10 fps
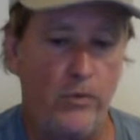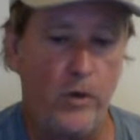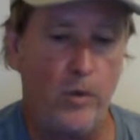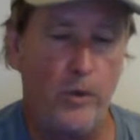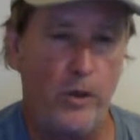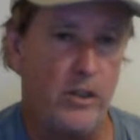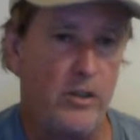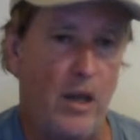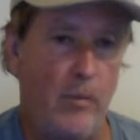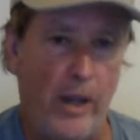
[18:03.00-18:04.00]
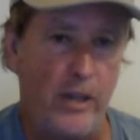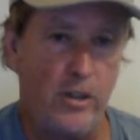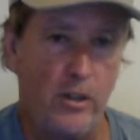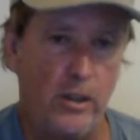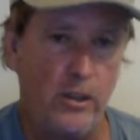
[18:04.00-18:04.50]
if your book is not
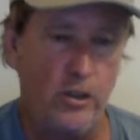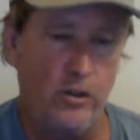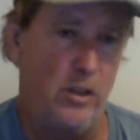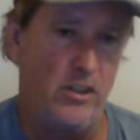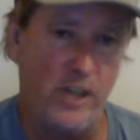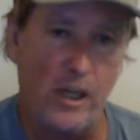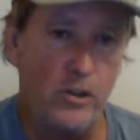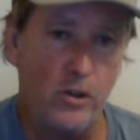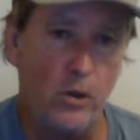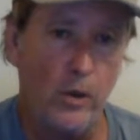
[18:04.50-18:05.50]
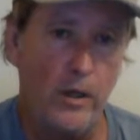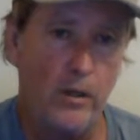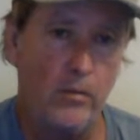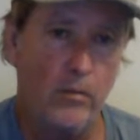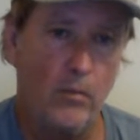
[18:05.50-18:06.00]
basically just a sex
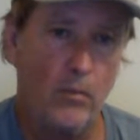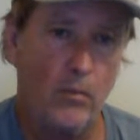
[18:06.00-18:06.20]
story,